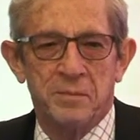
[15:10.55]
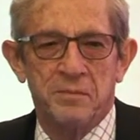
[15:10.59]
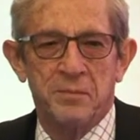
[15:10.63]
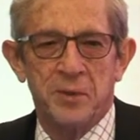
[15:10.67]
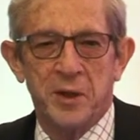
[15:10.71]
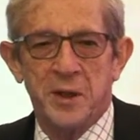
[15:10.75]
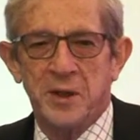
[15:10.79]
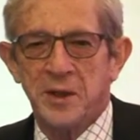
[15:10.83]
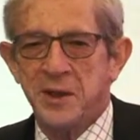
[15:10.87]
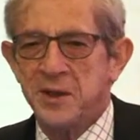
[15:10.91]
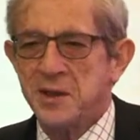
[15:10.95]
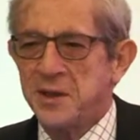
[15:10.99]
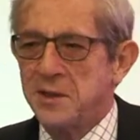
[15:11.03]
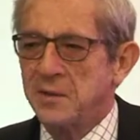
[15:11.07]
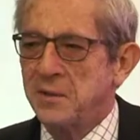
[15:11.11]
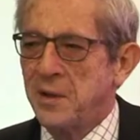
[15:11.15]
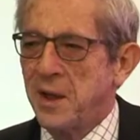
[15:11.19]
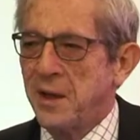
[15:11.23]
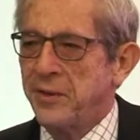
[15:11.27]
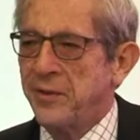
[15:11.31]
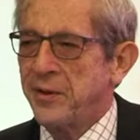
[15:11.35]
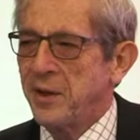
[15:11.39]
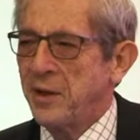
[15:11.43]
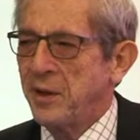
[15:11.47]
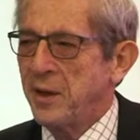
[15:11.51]
because
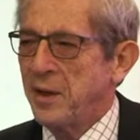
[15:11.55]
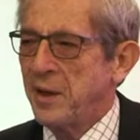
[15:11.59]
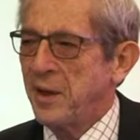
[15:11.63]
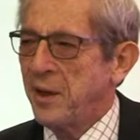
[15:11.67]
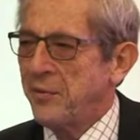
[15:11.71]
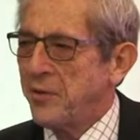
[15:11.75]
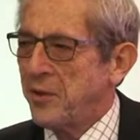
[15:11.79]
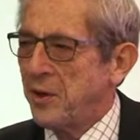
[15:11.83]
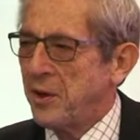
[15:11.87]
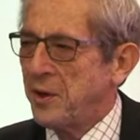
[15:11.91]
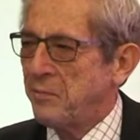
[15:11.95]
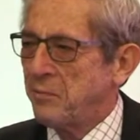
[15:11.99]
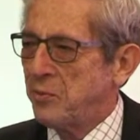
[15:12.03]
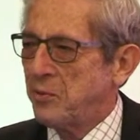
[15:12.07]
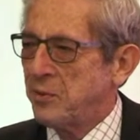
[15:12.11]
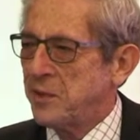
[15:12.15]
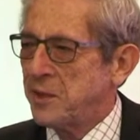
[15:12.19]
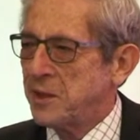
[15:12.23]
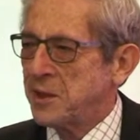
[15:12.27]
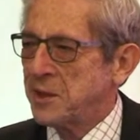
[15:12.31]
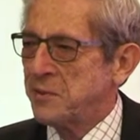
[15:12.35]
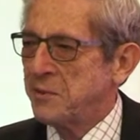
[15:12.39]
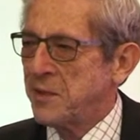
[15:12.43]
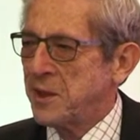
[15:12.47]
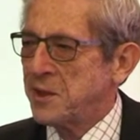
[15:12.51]
I thought it
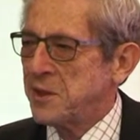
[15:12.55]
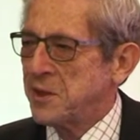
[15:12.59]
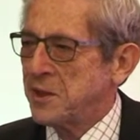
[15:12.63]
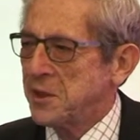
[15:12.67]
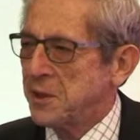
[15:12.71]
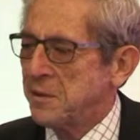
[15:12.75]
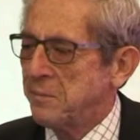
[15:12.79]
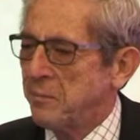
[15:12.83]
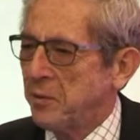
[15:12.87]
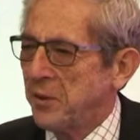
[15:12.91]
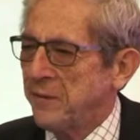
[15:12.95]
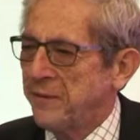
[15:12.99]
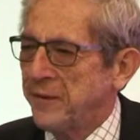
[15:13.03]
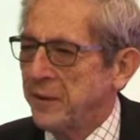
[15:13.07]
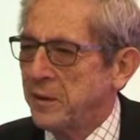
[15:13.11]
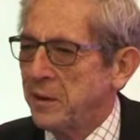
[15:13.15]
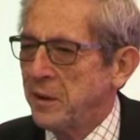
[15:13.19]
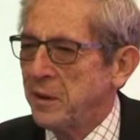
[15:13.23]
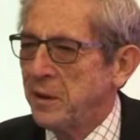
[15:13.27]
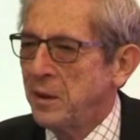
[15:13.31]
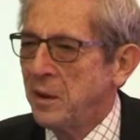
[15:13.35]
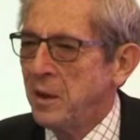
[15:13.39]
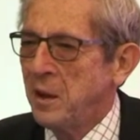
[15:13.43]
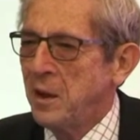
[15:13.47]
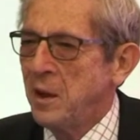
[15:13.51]
expresses it perfectly.
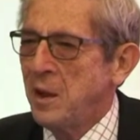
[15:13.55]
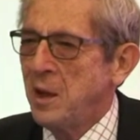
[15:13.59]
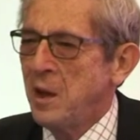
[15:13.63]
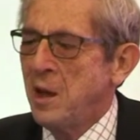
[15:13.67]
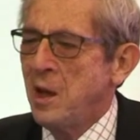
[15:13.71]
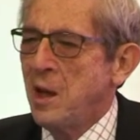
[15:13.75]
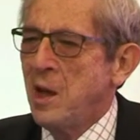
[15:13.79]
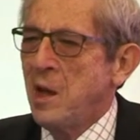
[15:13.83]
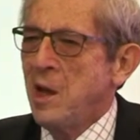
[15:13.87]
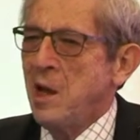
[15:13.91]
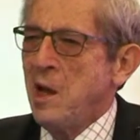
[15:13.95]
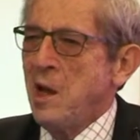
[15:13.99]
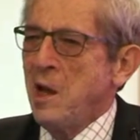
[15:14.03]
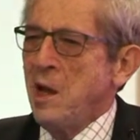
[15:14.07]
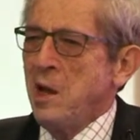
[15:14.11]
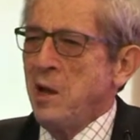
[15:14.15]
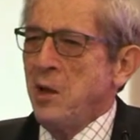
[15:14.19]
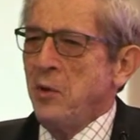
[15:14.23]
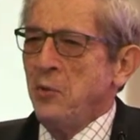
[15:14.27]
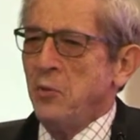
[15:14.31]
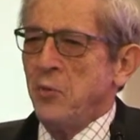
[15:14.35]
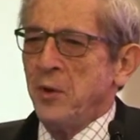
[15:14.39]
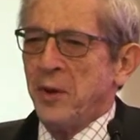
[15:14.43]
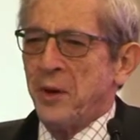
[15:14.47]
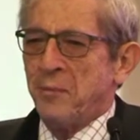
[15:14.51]

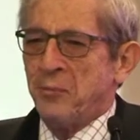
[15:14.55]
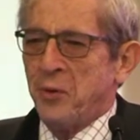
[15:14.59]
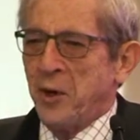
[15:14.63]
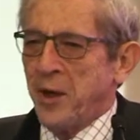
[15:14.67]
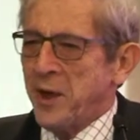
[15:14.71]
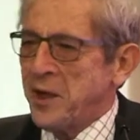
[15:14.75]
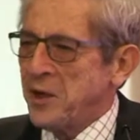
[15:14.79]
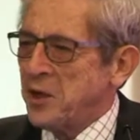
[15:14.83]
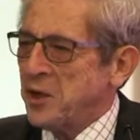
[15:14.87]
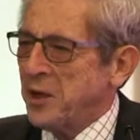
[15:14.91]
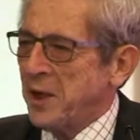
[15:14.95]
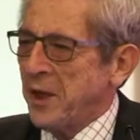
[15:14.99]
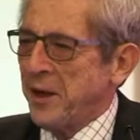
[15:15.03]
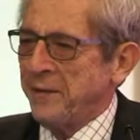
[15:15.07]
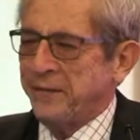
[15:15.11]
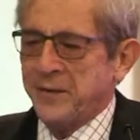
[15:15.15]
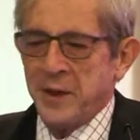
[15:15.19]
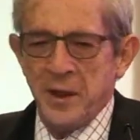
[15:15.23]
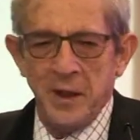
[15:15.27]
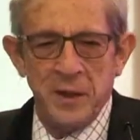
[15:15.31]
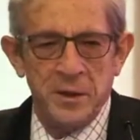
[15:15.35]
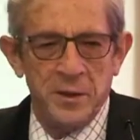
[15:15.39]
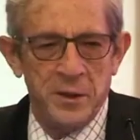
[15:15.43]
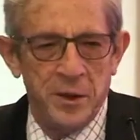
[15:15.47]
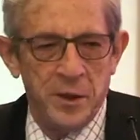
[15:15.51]
When the British left
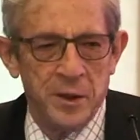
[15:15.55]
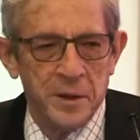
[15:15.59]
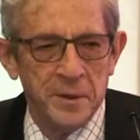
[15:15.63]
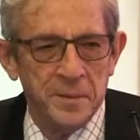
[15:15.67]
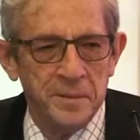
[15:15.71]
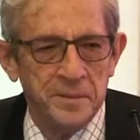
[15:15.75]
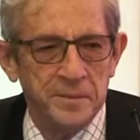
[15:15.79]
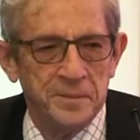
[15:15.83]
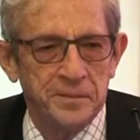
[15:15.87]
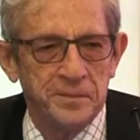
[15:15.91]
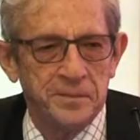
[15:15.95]
India,